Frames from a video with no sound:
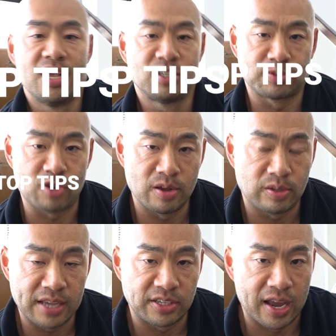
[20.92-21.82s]
subscribe
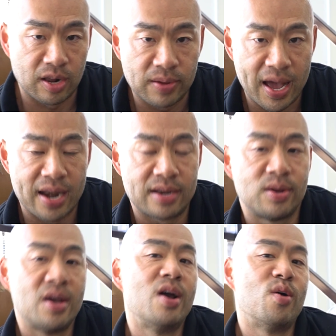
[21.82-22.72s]
to our channel, and
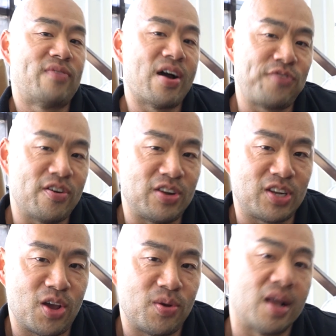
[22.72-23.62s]
without further
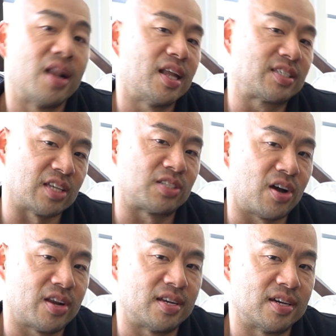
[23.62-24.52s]
ado, let's get
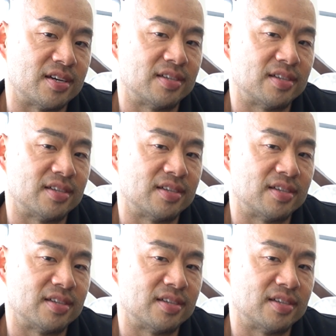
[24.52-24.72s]
started.